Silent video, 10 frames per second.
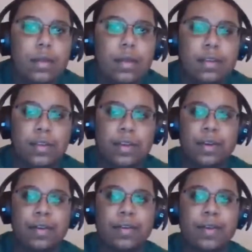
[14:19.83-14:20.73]
Yeah, so
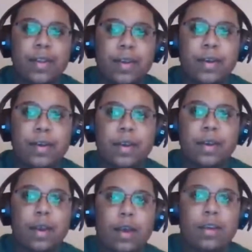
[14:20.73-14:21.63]
you heard right there.
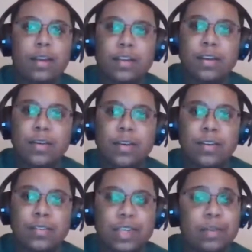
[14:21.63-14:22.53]
Uh, you know,
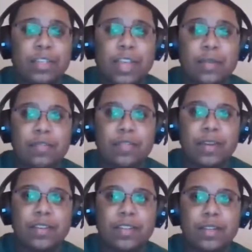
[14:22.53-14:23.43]
although Jamie Chadwick
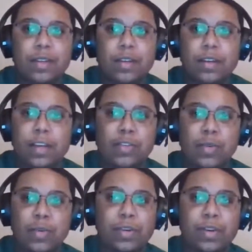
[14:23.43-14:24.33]
finished, uh,
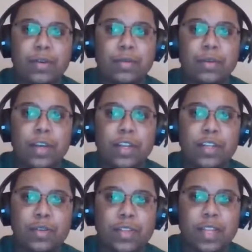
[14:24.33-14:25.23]
scored, you know,
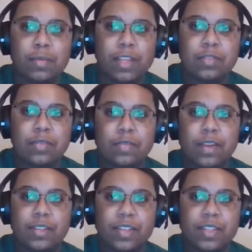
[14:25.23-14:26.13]
two 10th place
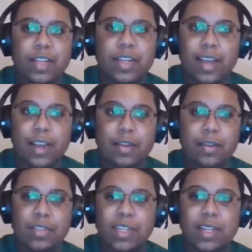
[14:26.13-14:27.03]
finishes in a night, you
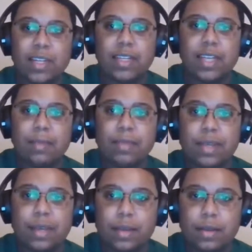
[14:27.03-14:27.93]
know, still in the top
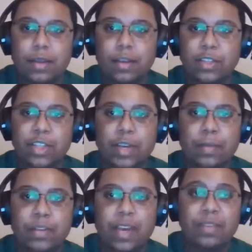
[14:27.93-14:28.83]
10, Jamie
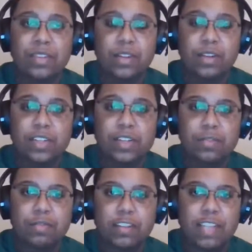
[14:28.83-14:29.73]
Chadwick
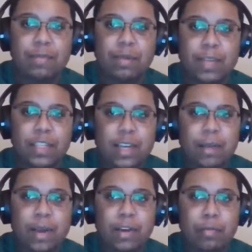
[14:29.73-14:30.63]
still feels optimistic
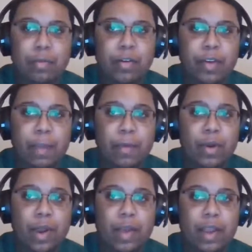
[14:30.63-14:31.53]
about her program
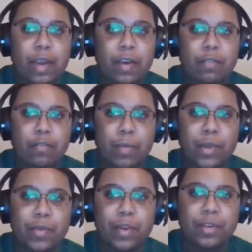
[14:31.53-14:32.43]
going on right now in
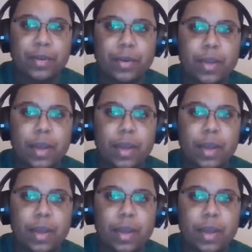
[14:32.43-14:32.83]
Formula Regional.